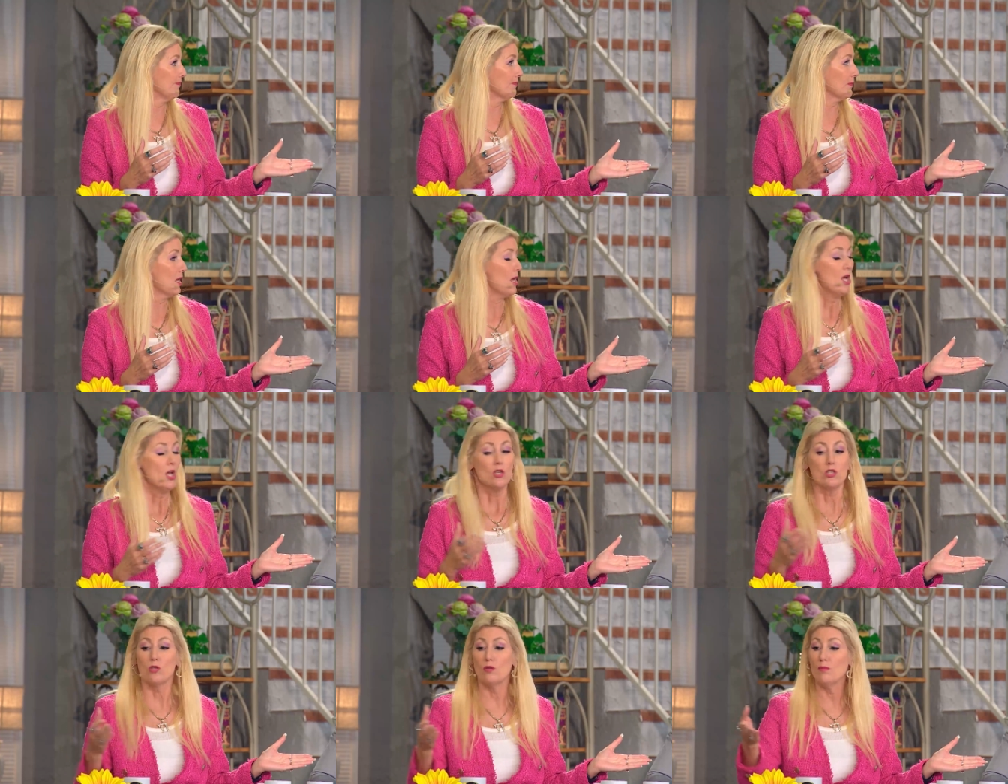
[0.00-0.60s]

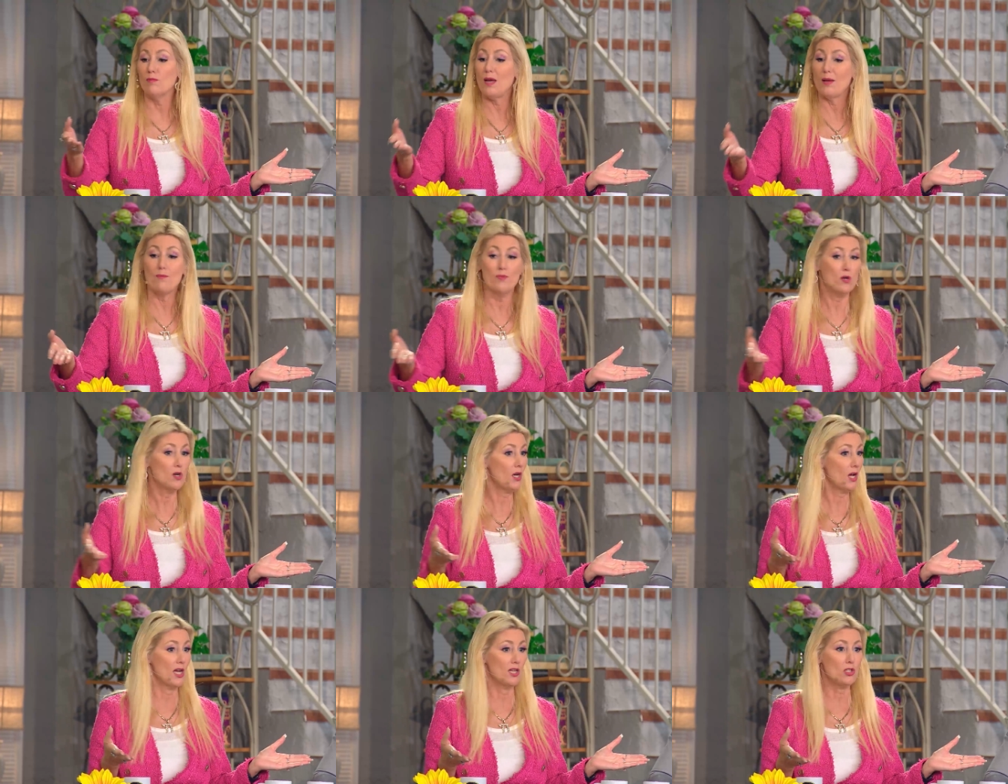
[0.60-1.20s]
Yes. So in my
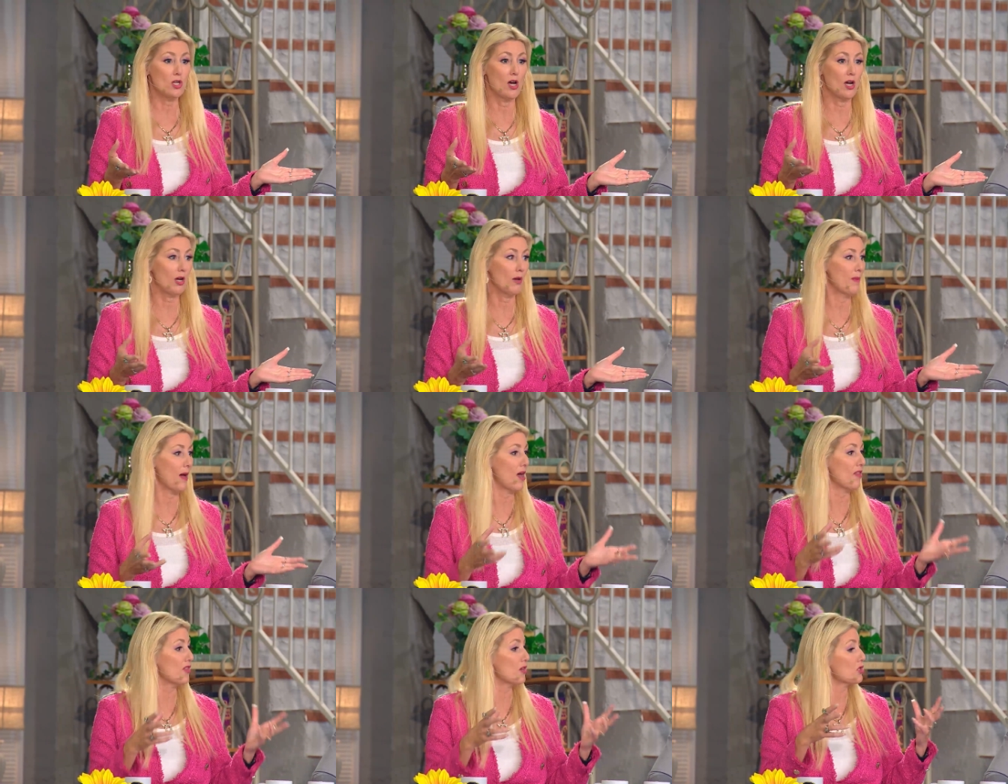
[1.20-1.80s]
book, I talk
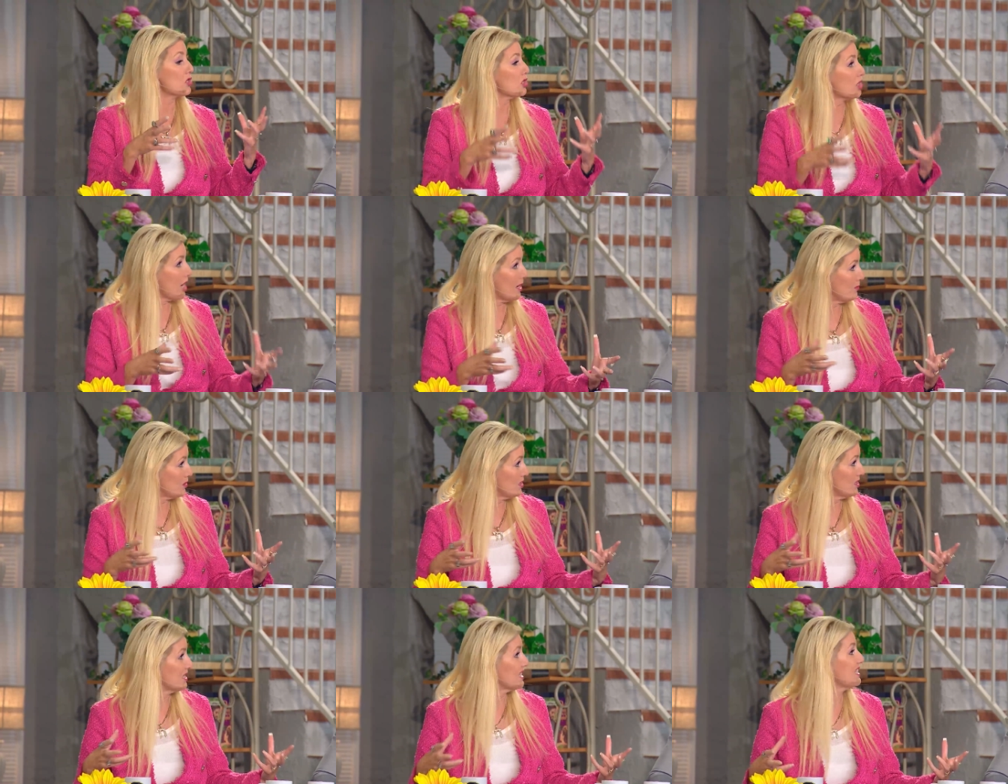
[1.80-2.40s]
about there's
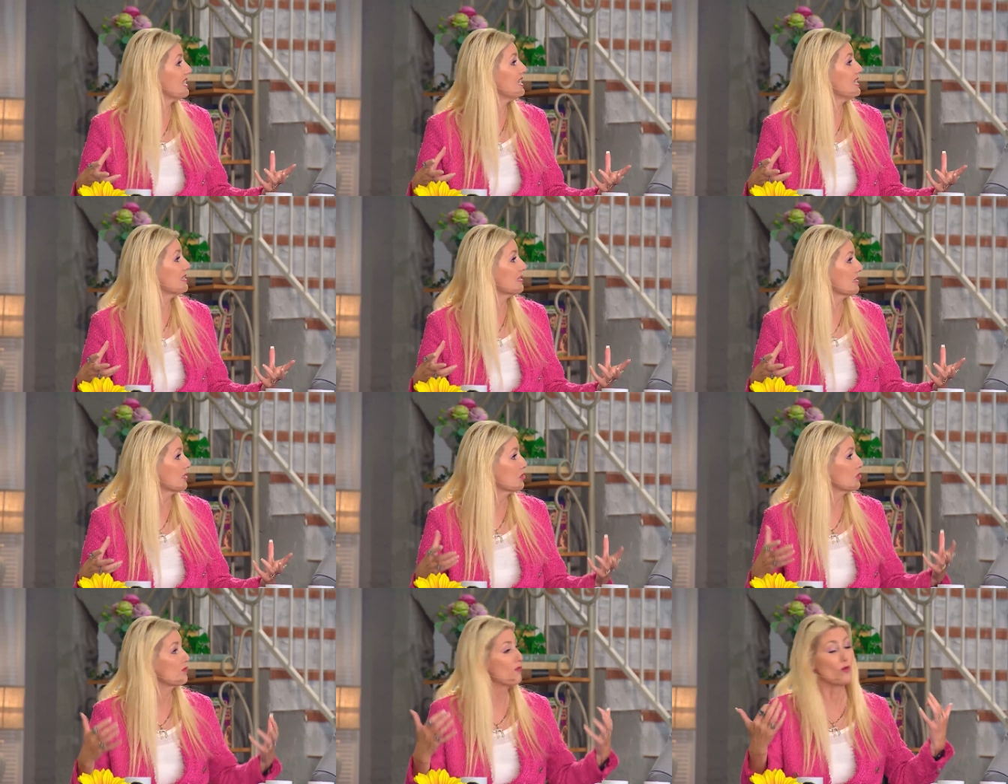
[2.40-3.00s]
times and
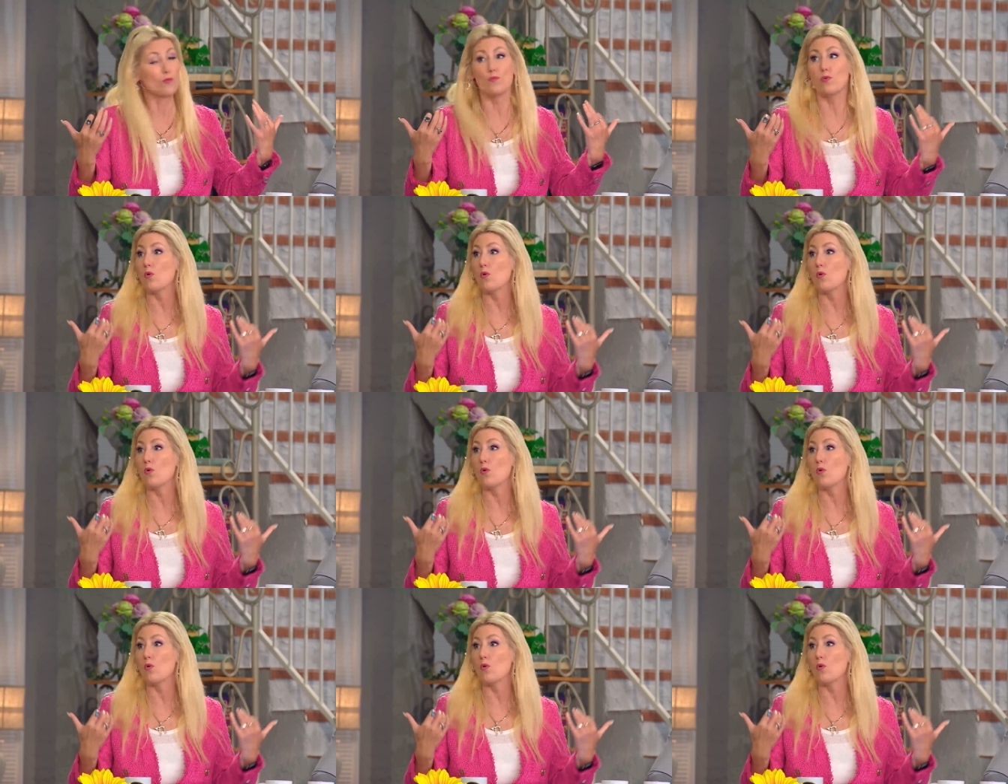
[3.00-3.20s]
seasons for